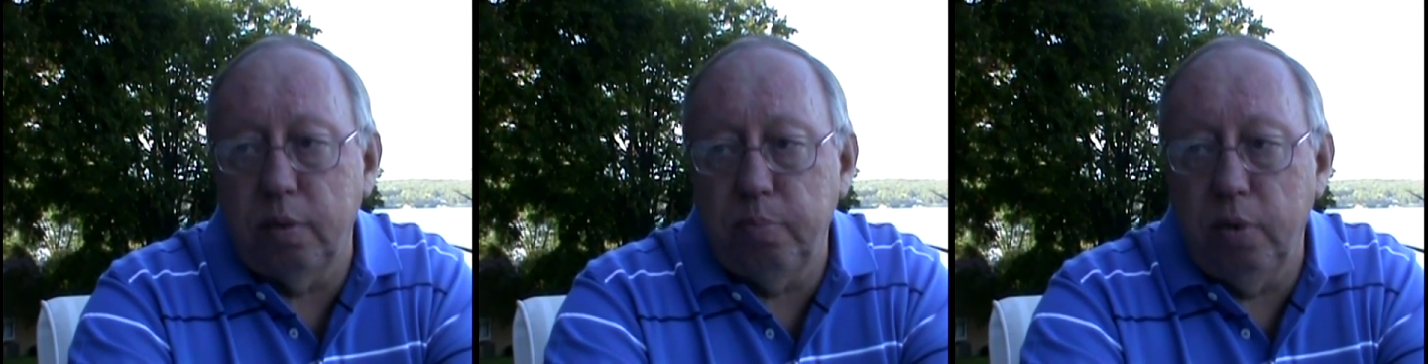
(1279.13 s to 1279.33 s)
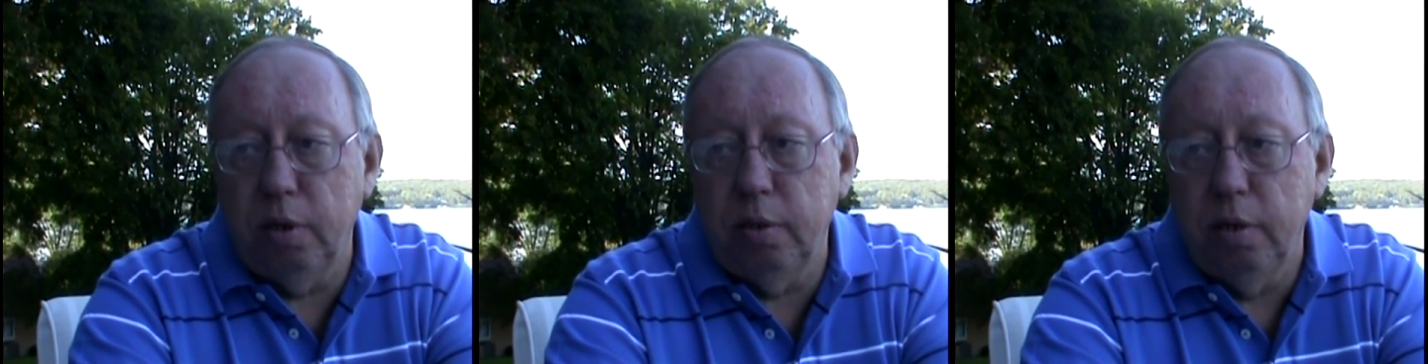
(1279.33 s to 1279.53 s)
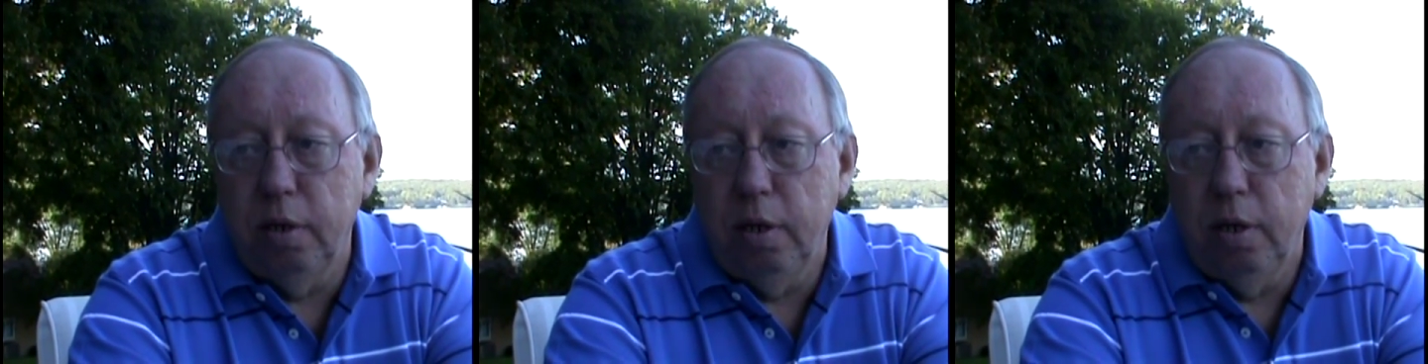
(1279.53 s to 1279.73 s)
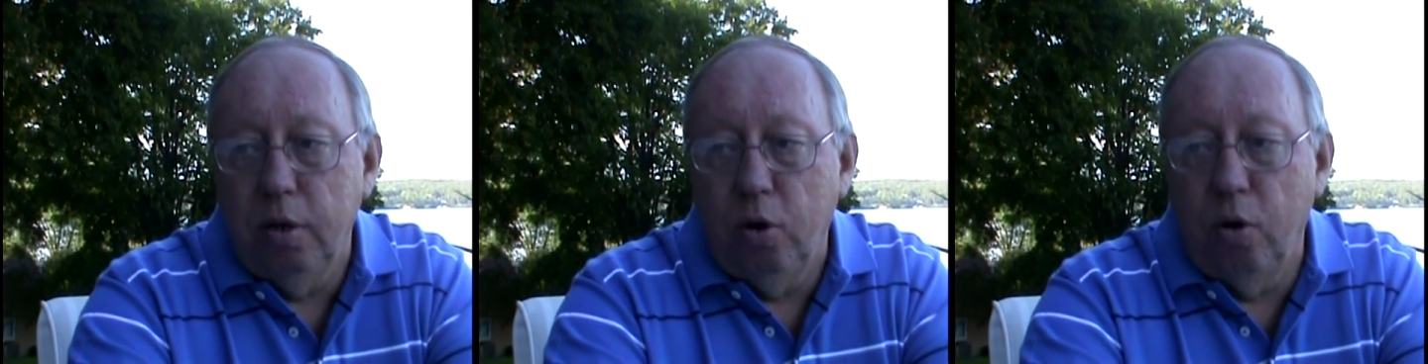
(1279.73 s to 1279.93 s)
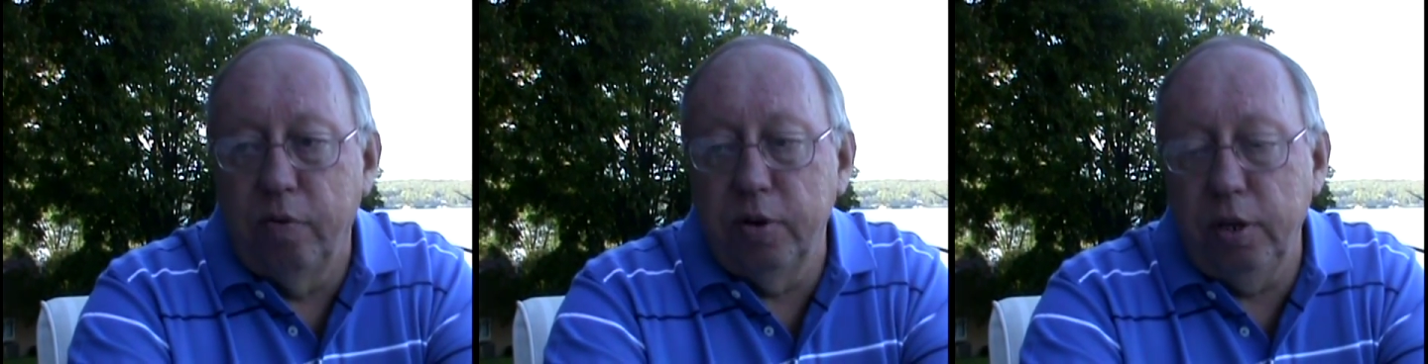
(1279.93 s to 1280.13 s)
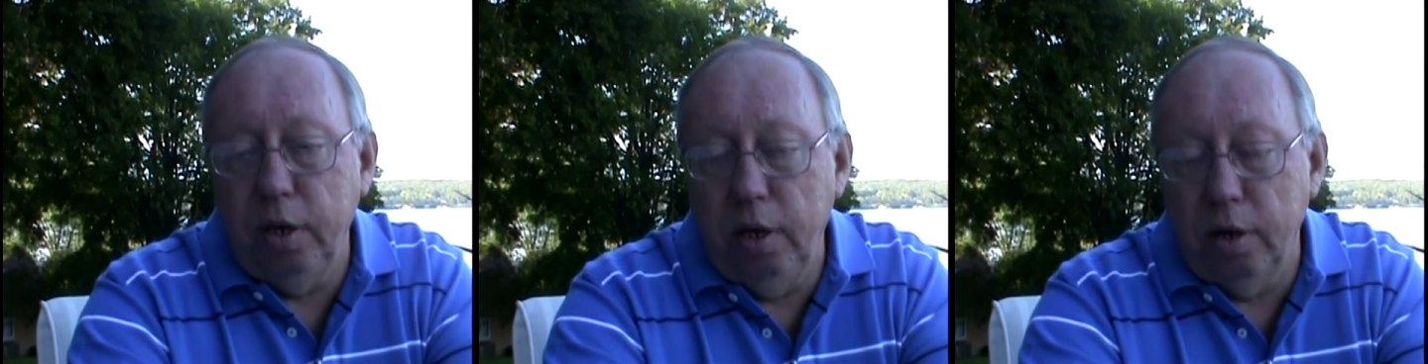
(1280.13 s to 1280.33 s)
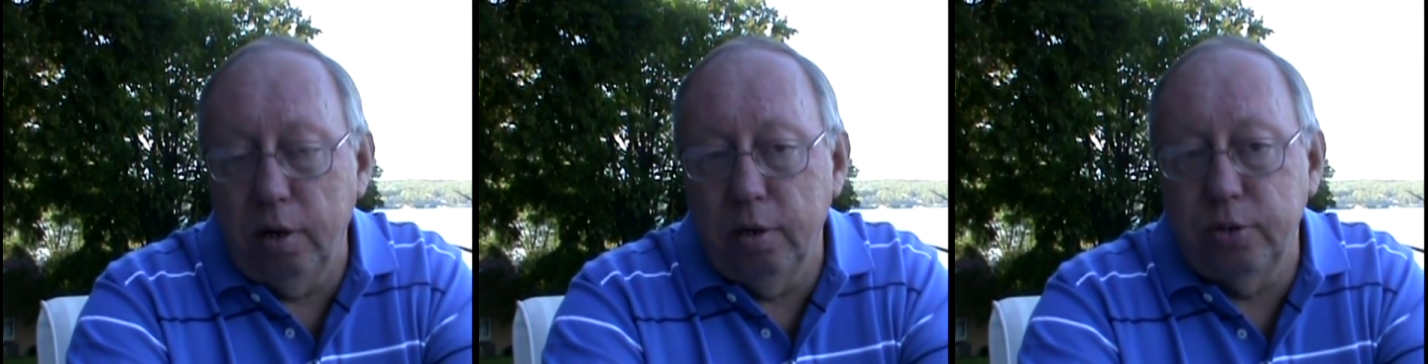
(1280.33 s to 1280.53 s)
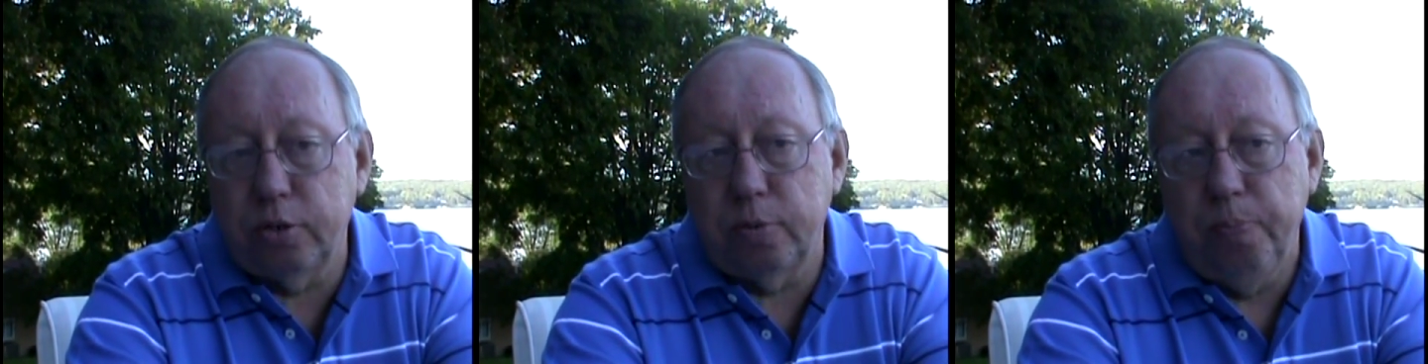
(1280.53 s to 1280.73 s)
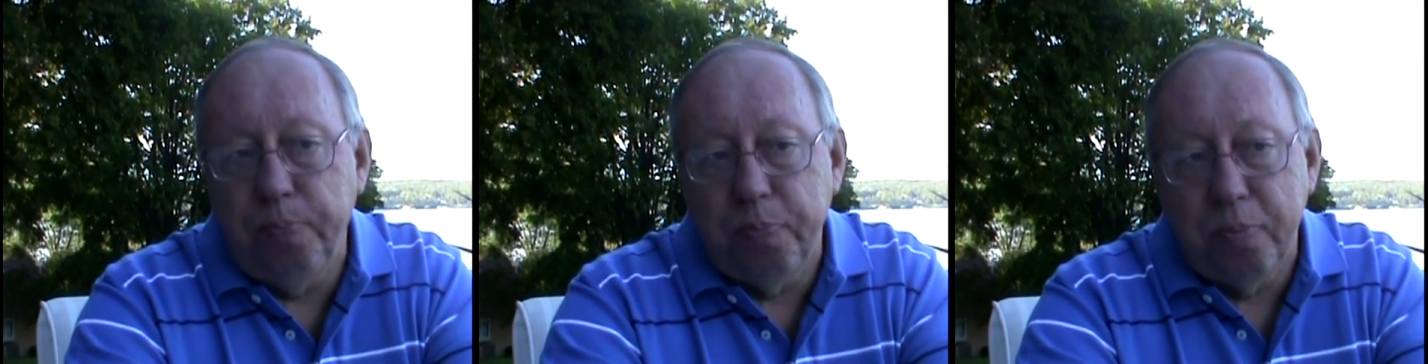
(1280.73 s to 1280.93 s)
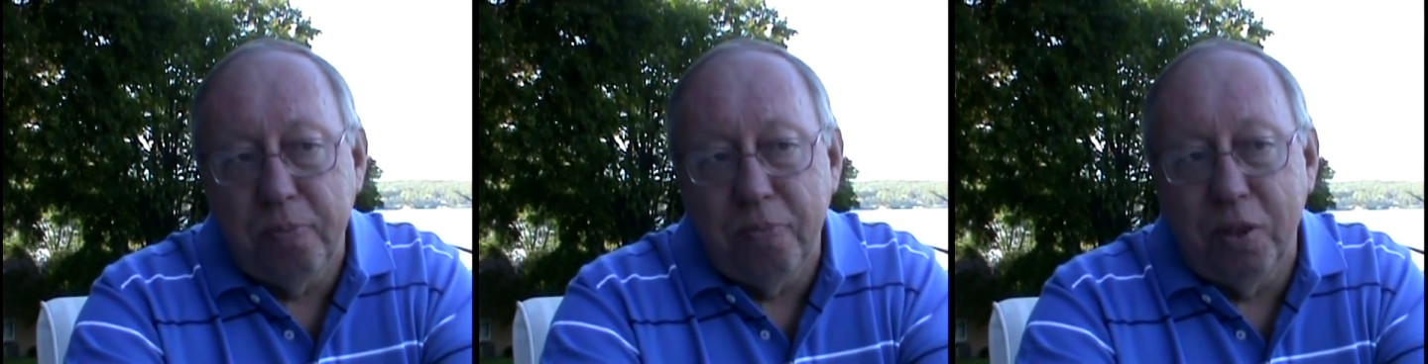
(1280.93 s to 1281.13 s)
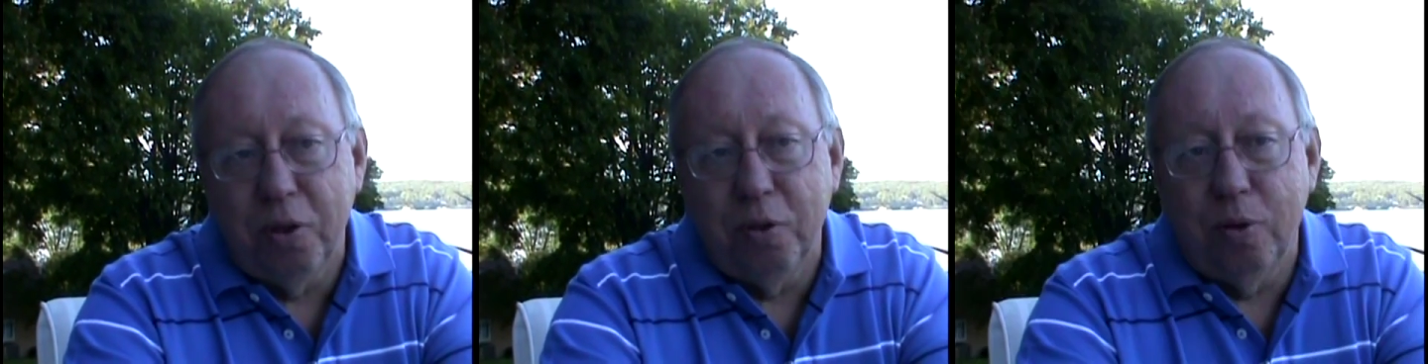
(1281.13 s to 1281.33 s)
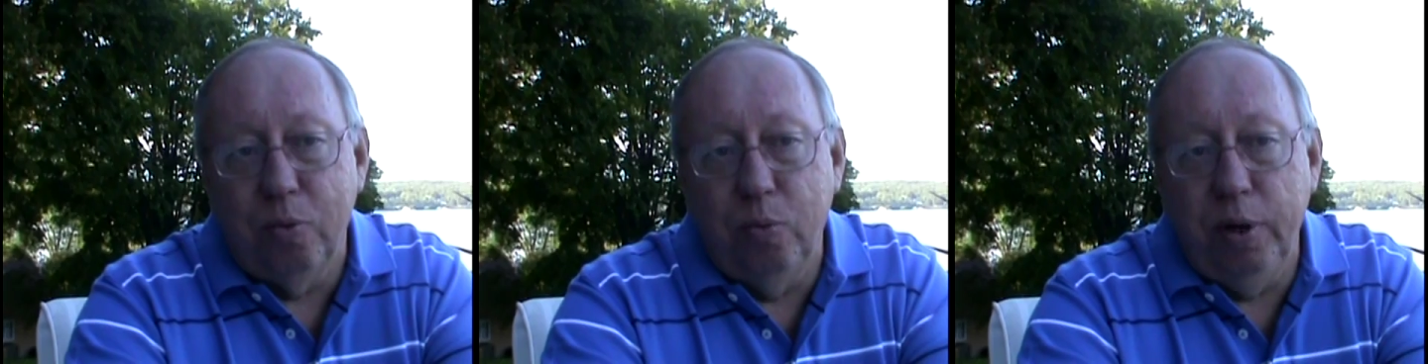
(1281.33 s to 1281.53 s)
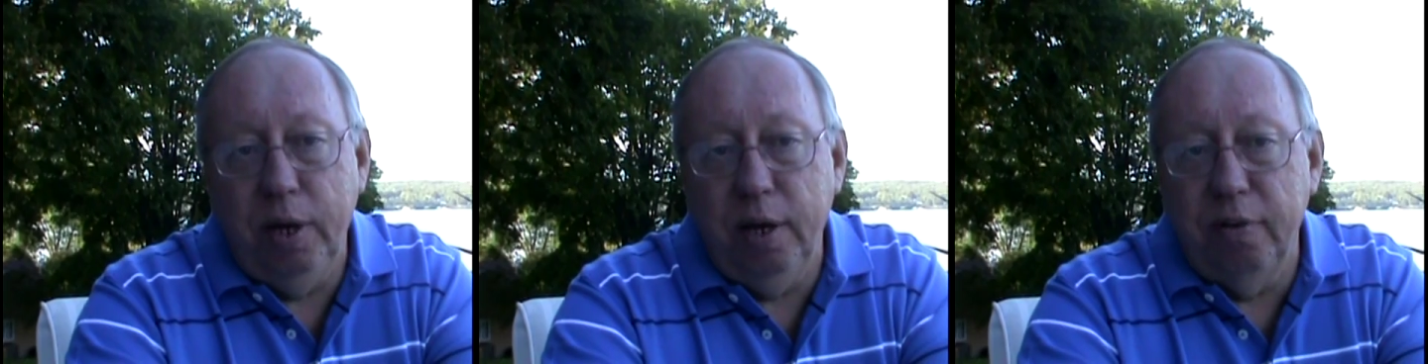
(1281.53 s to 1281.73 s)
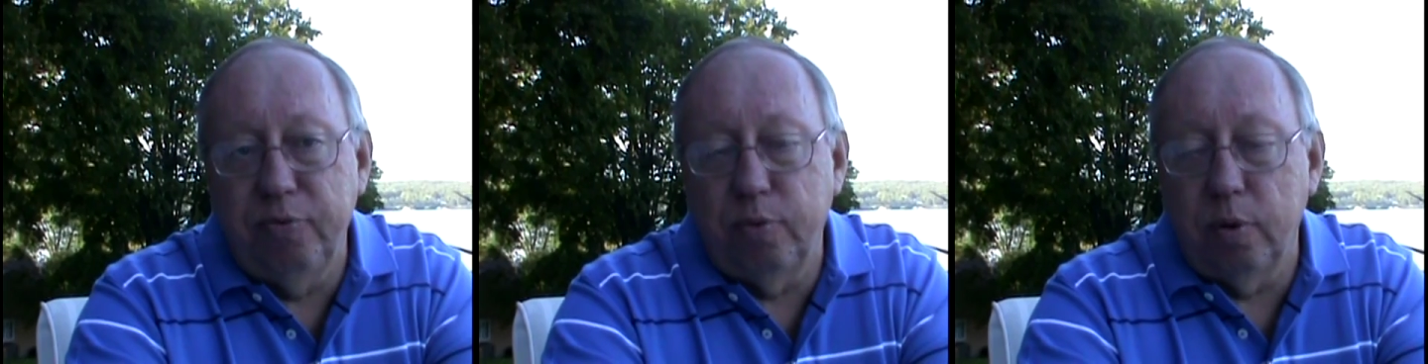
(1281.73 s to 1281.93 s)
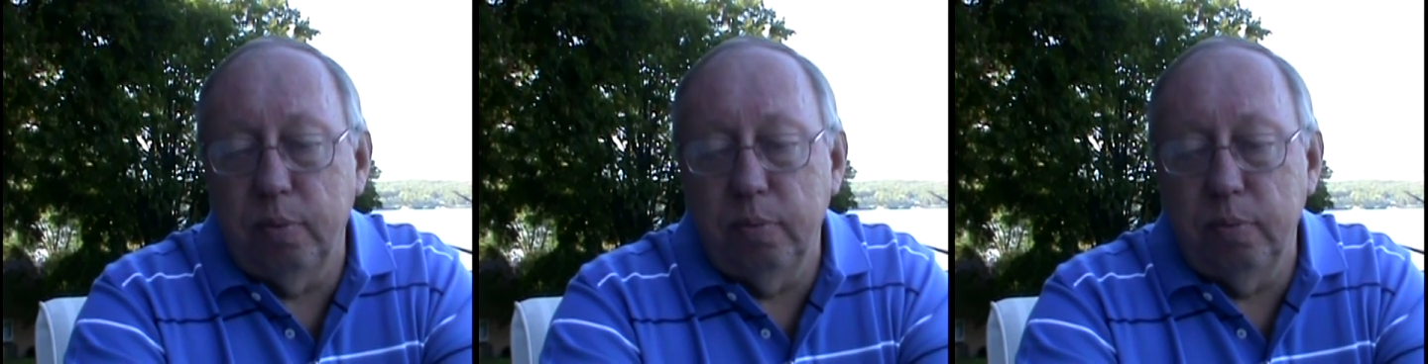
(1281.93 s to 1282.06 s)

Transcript: But over the years, we have